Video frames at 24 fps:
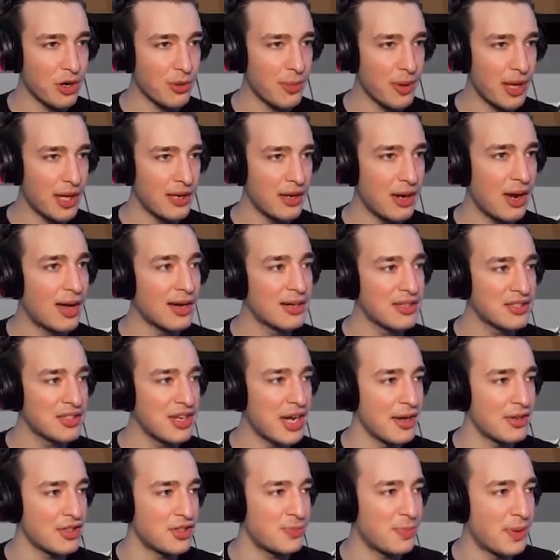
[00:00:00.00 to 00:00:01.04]
One of my
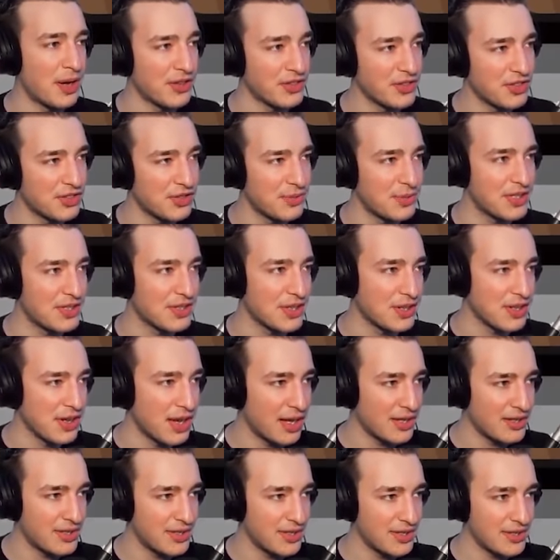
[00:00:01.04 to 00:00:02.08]
longtime sponsors, Mr.
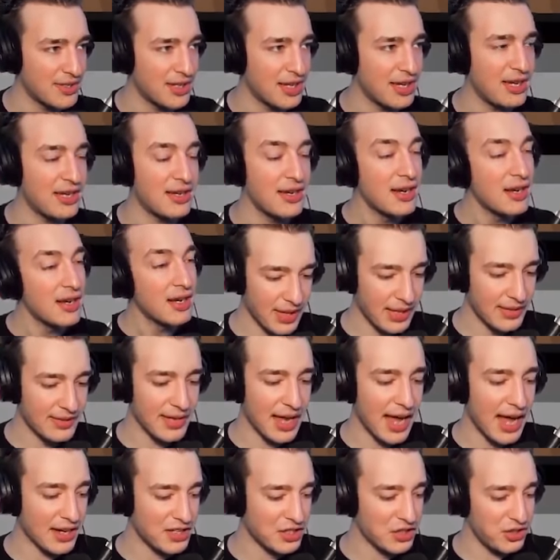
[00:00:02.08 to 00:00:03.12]
Nerd16.
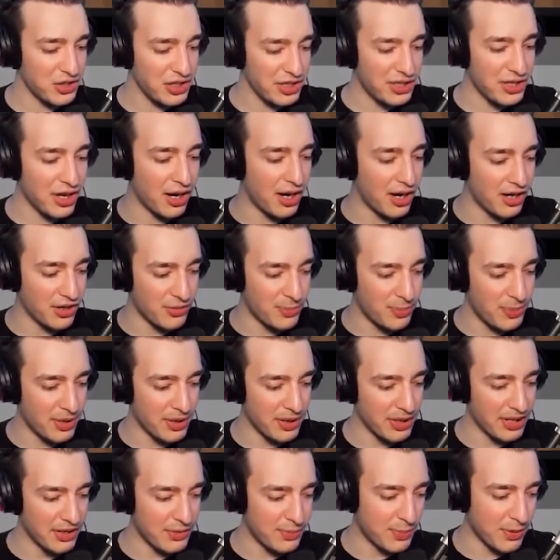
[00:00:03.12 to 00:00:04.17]
It's actually cursed,
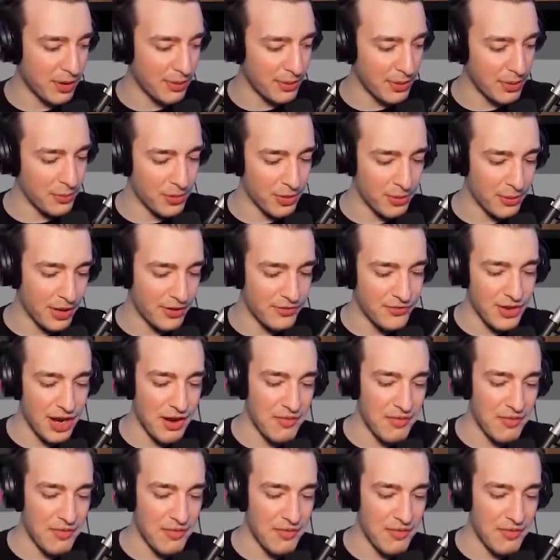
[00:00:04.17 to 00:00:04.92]
but it's probably one of my